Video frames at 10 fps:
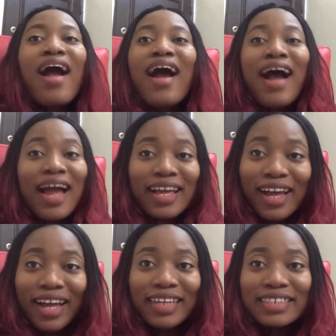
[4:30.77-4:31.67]
Hi
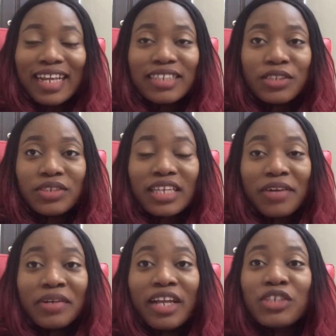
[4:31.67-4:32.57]
guys, like, seriously,
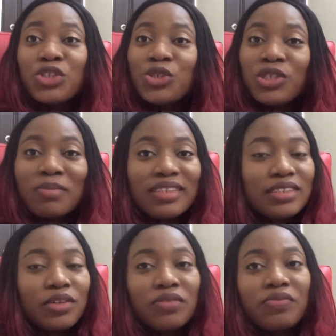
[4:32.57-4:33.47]
I really enjoyed
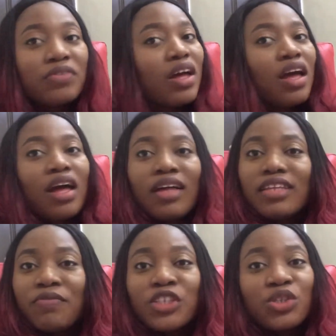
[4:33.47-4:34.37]
myself.
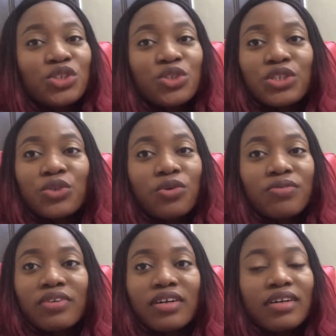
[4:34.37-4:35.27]
The eviction show is
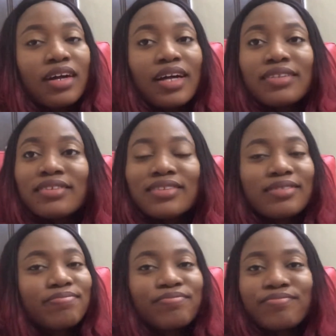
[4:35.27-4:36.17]
over,
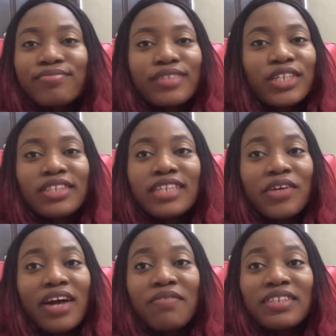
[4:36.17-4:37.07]
and
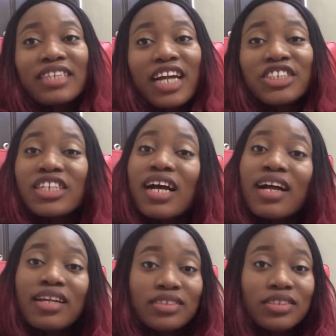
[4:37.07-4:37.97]
there you have it,
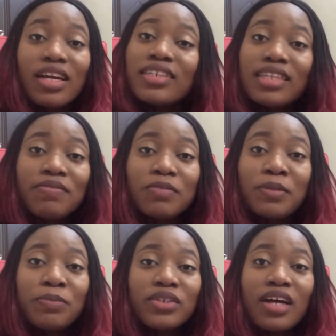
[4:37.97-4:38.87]
Kaisha has left the
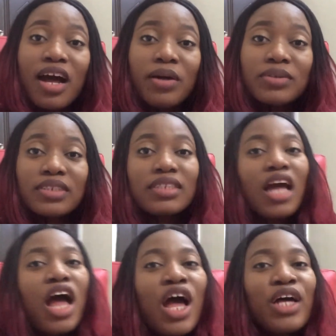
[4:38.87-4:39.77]
Big Brother house.
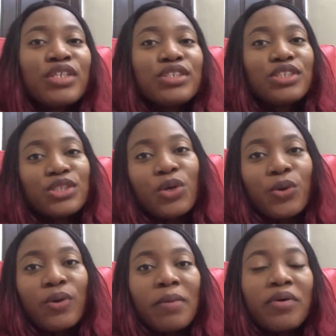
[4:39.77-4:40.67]

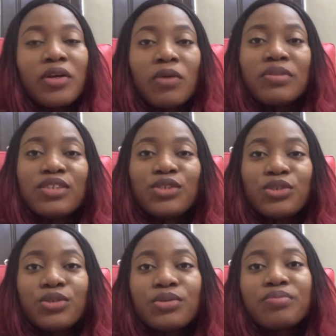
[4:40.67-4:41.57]
So I'm going to update
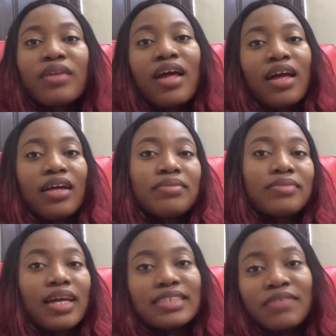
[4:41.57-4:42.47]

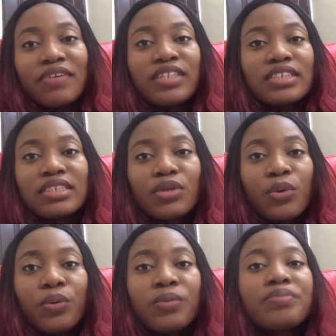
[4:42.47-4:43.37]
you as events go.